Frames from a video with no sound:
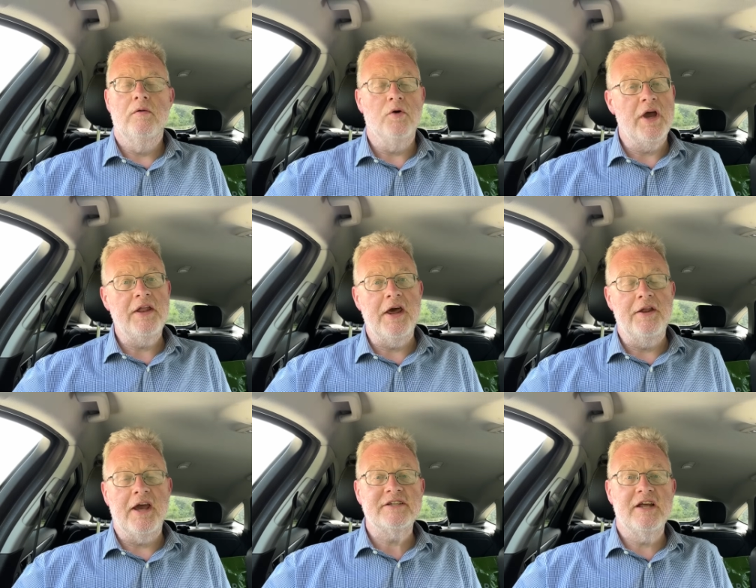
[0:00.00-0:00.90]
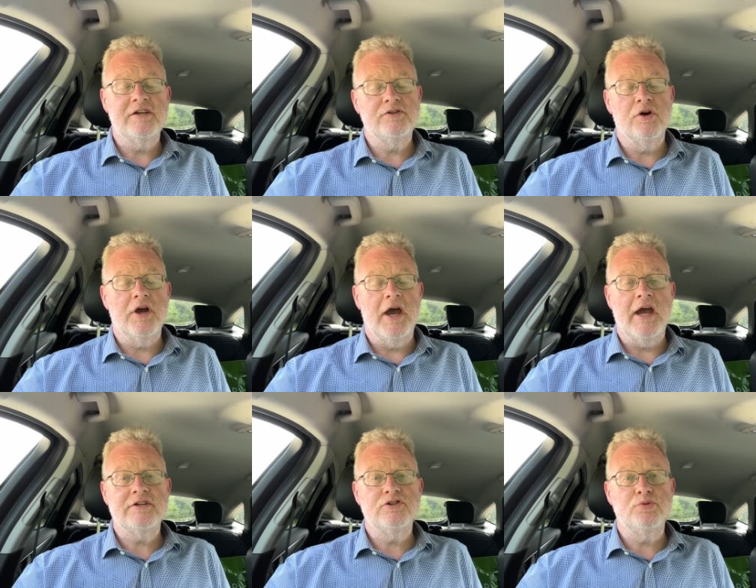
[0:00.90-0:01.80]
Okay then, next let's look
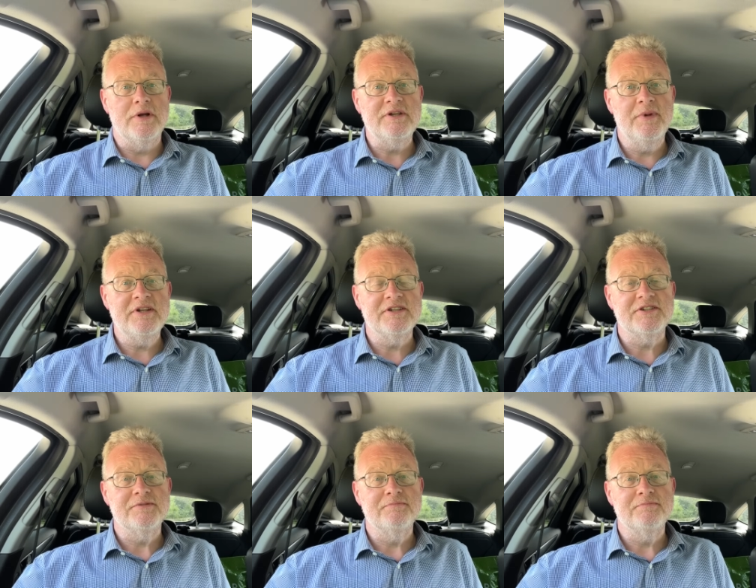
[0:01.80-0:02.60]
at 20 meters.